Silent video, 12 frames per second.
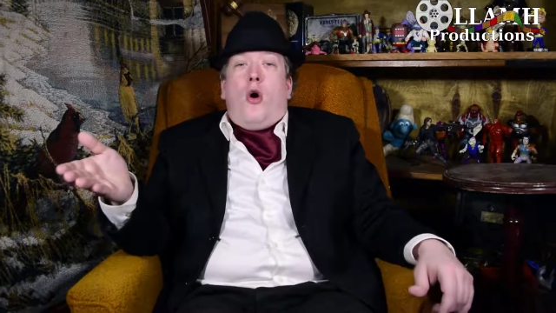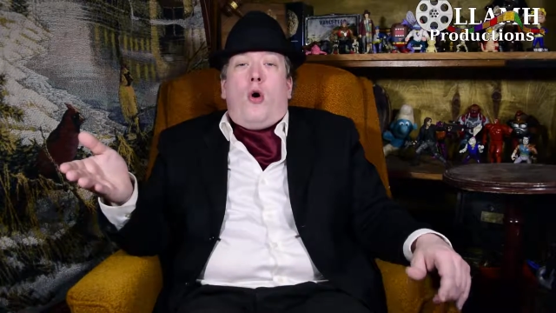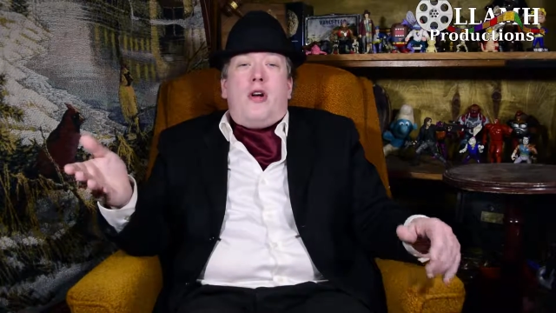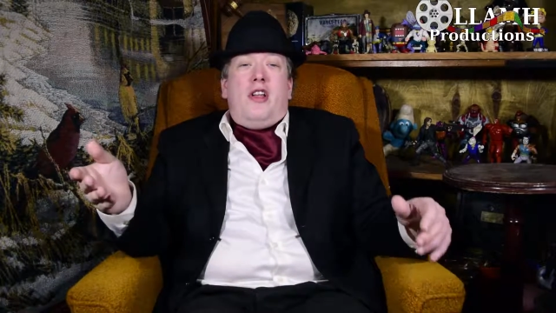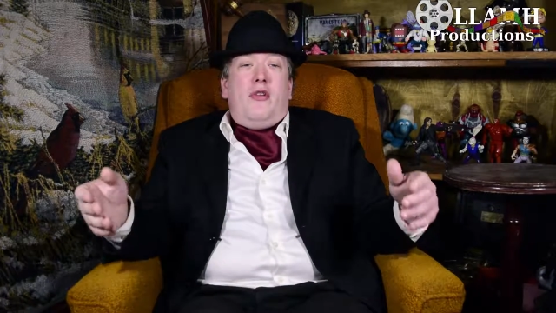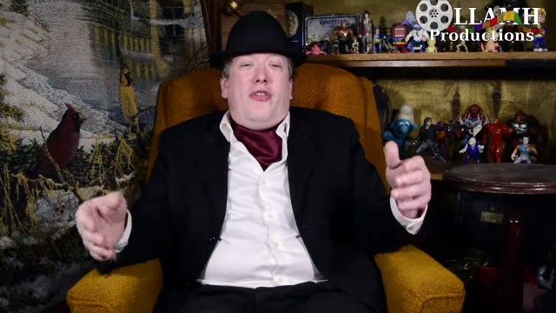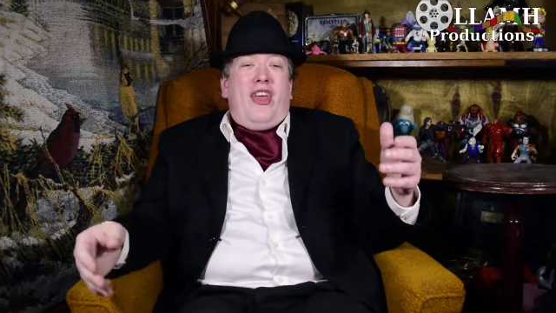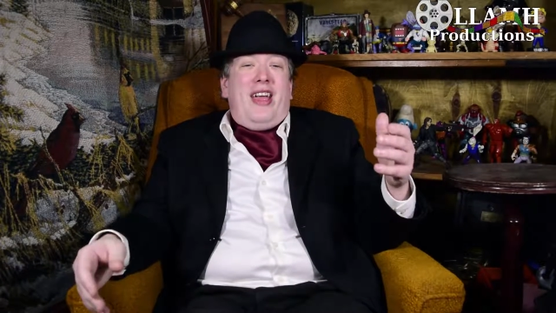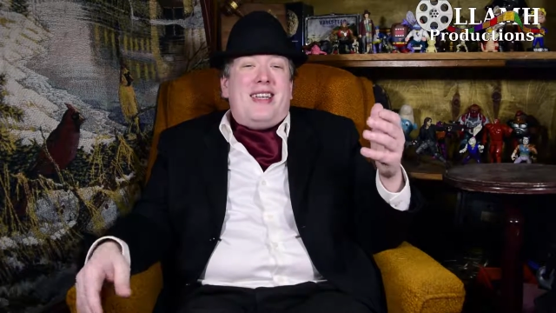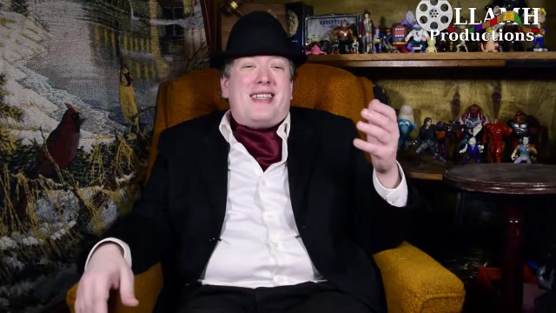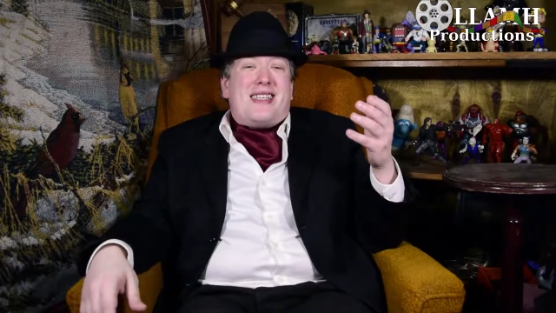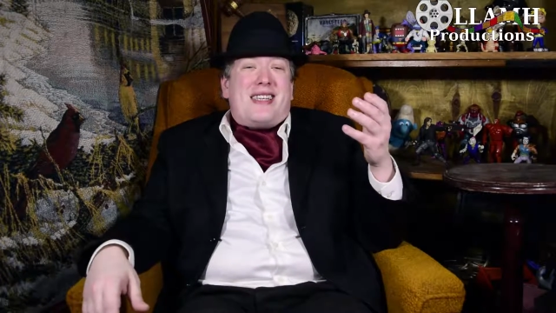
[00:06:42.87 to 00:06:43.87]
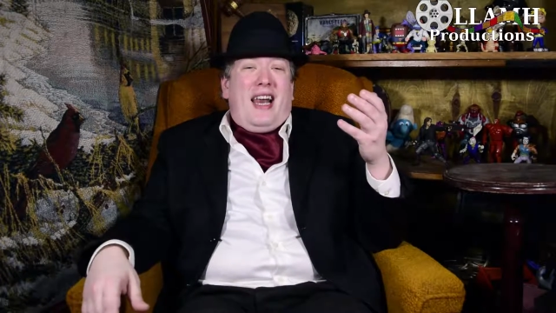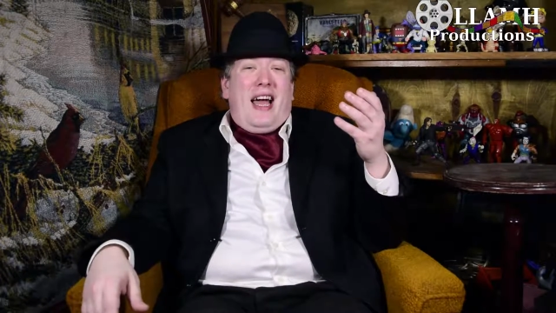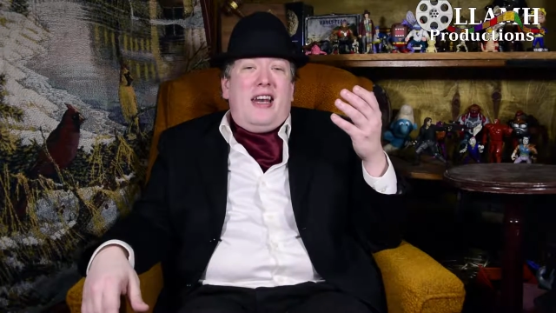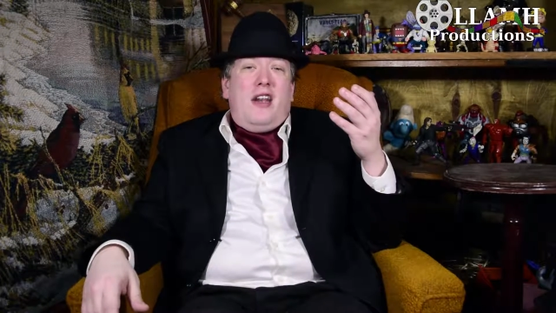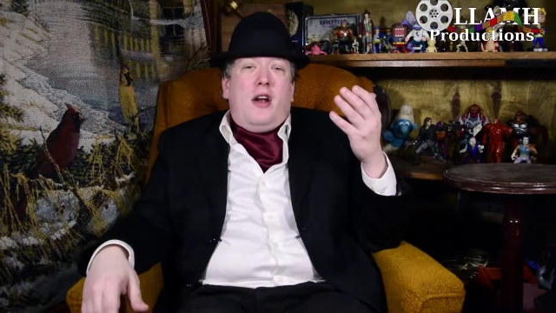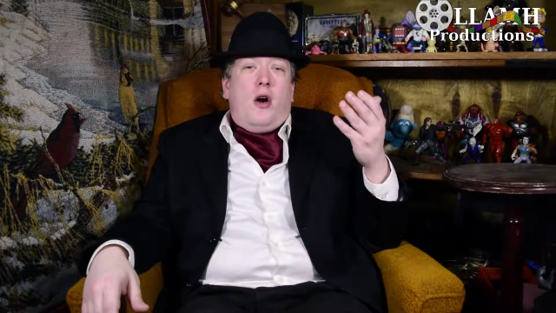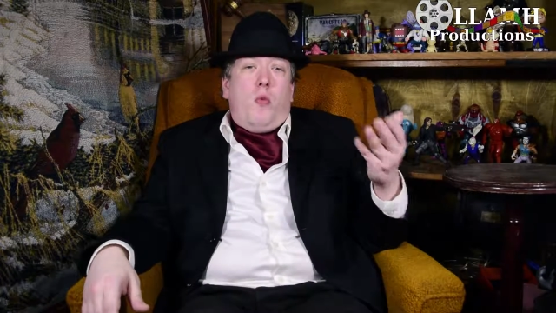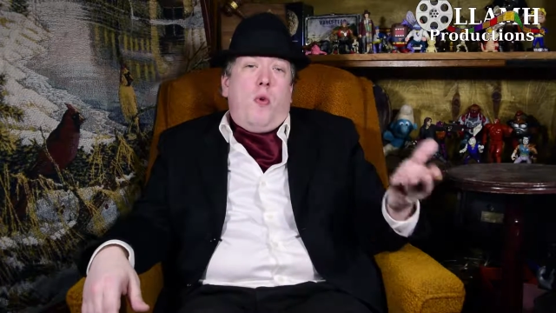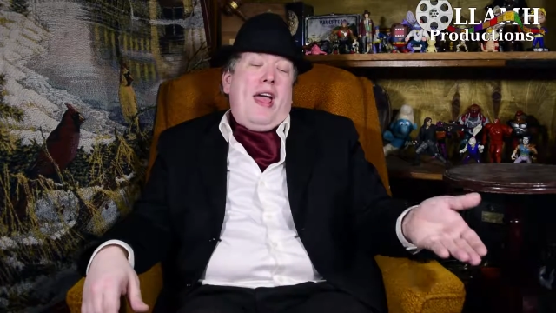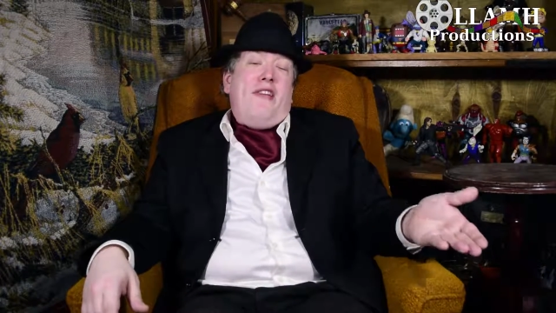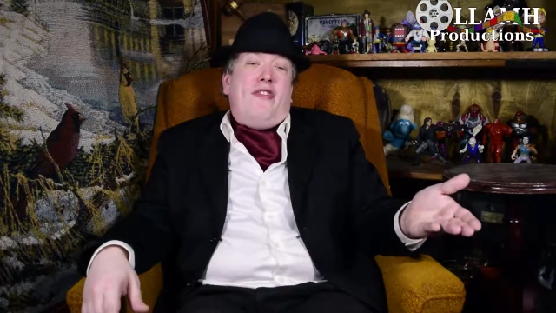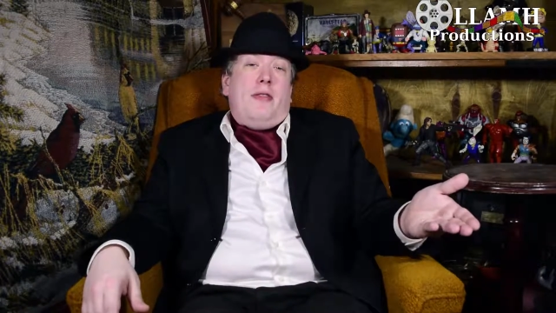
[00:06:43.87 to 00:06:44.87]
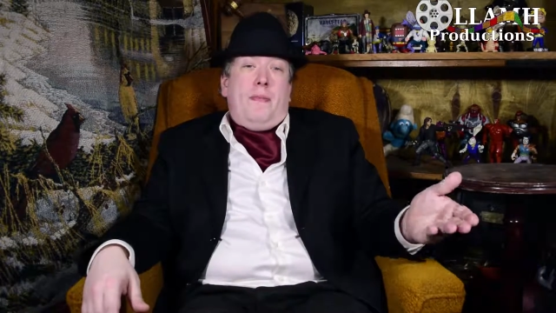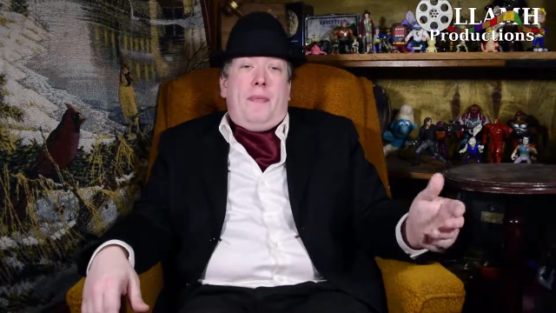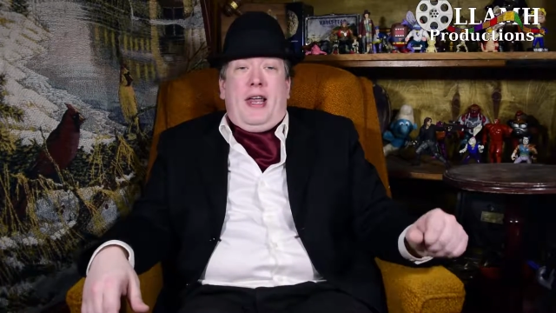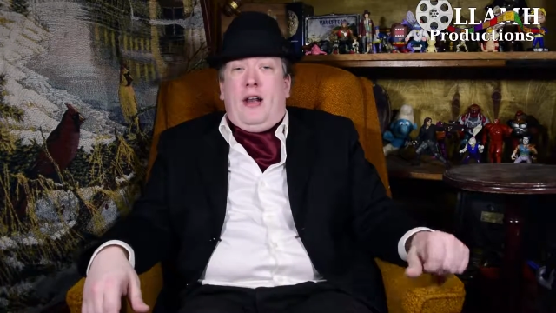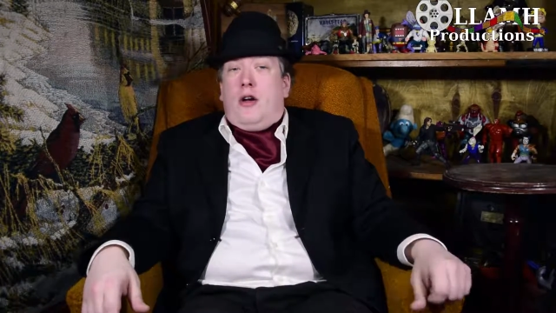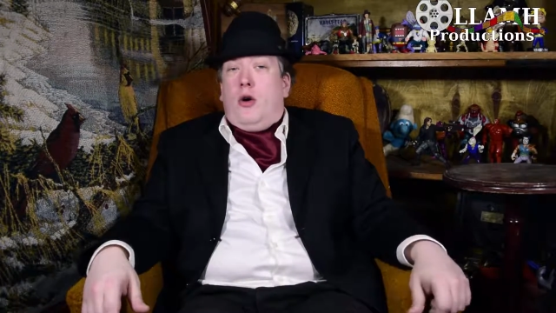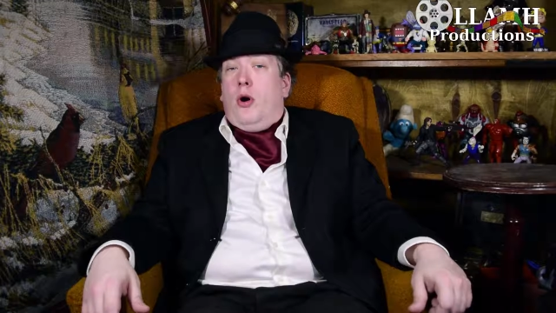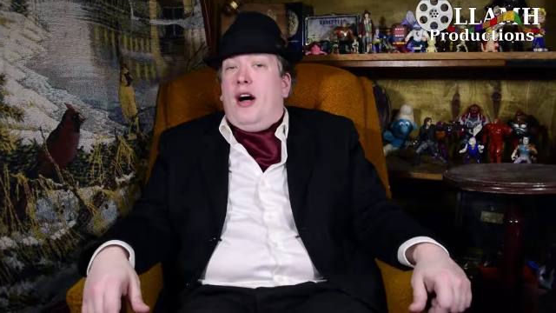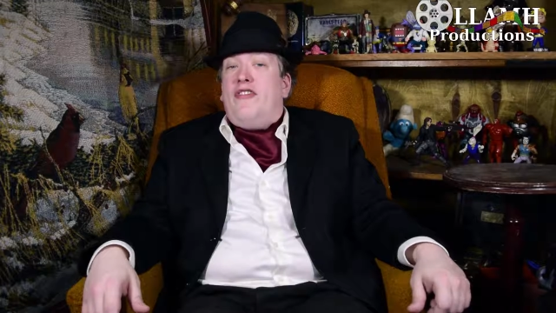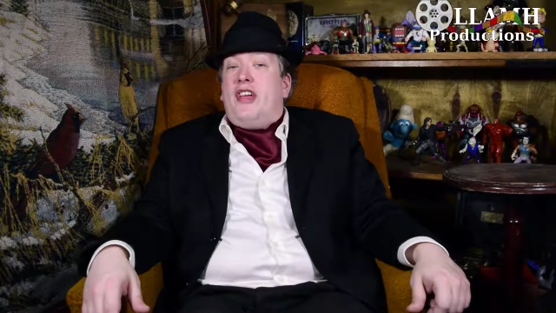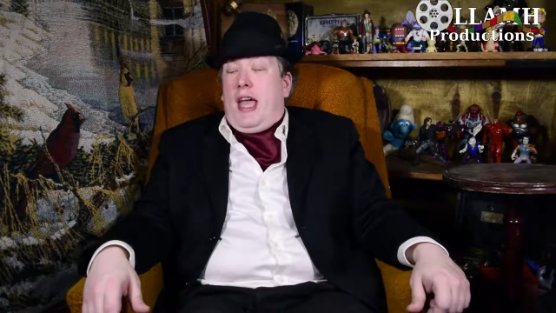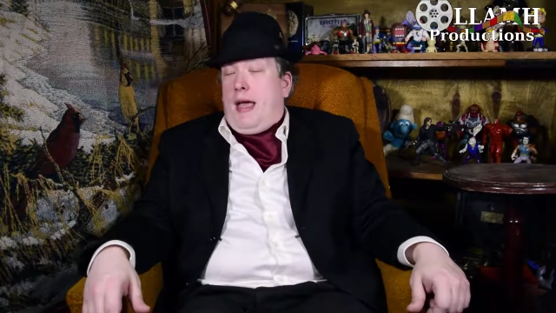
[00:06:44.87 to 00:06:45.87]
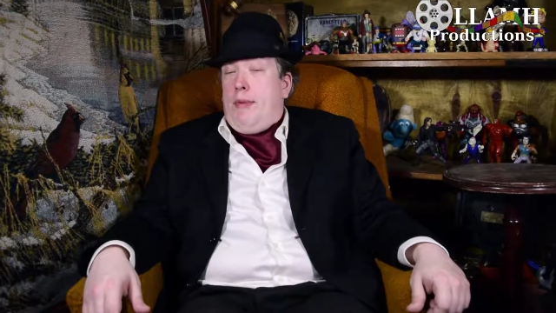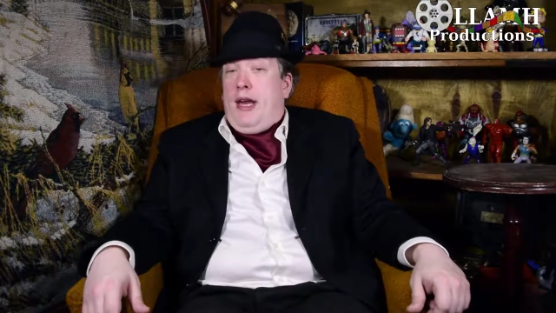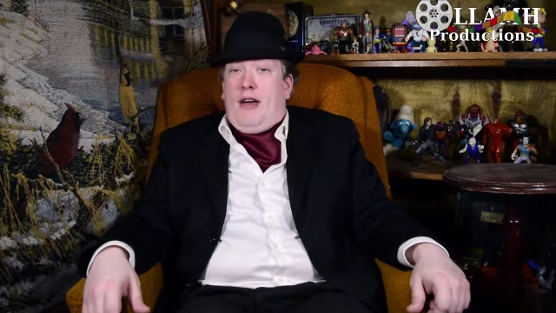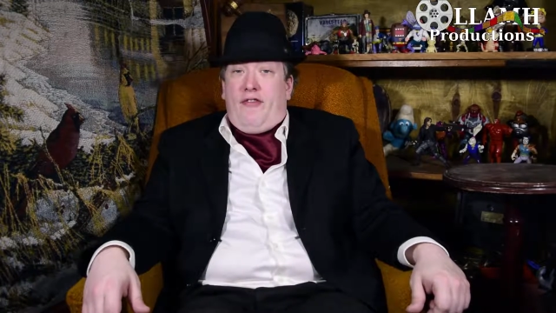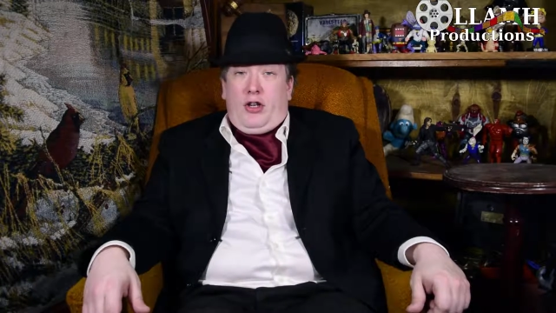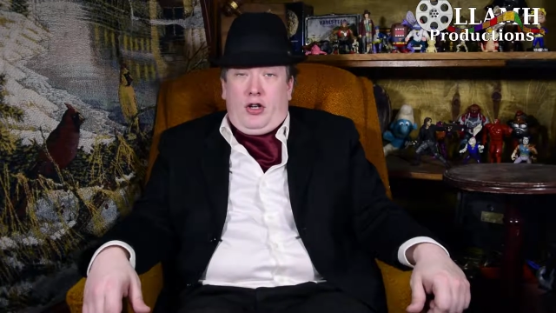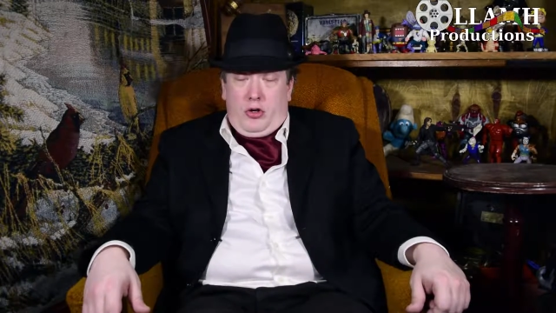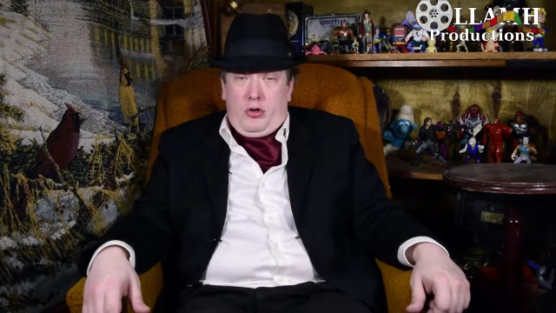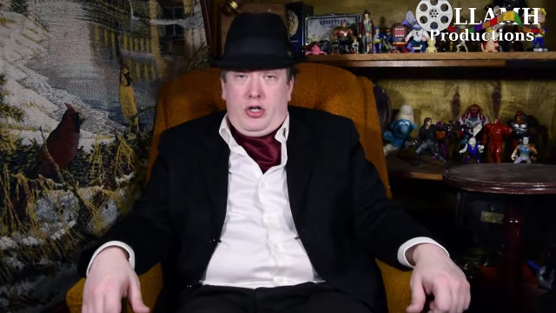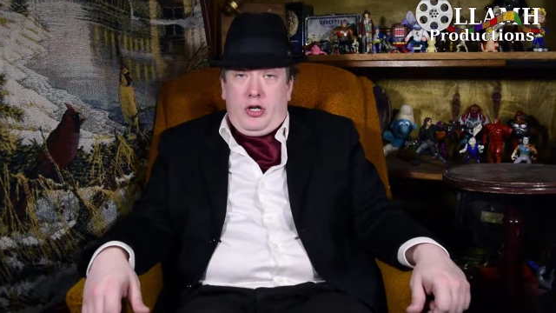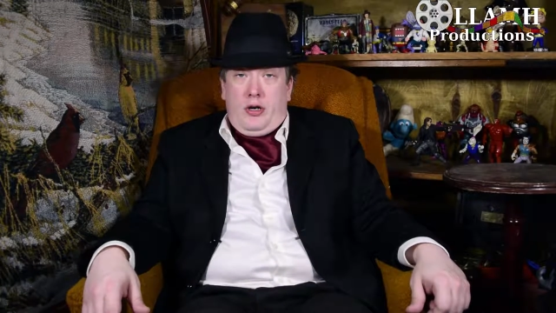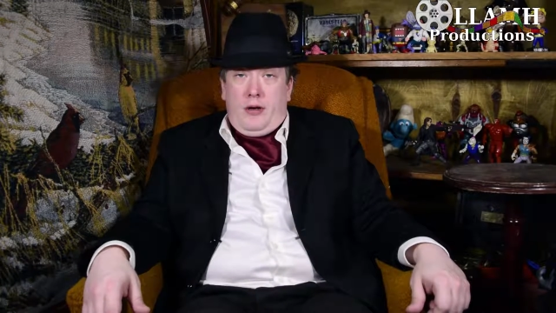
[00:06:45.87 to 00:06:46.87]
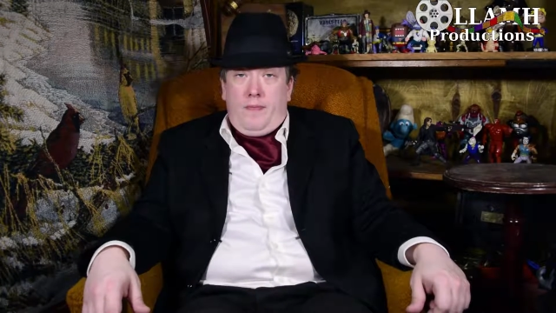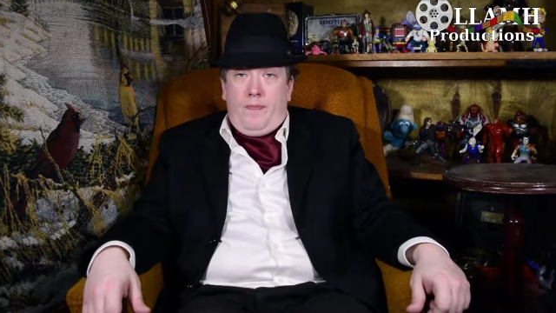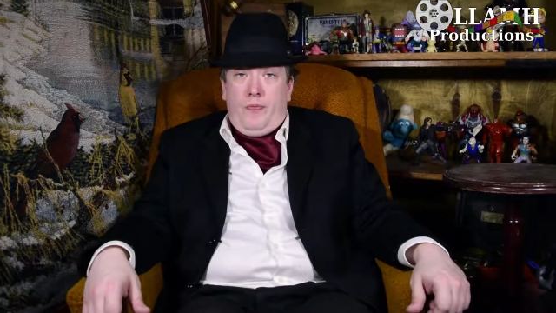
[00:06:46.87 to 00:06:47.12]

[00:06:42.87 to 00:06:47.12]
or do you think it's sliding away from the pinnacle of gaming evolution?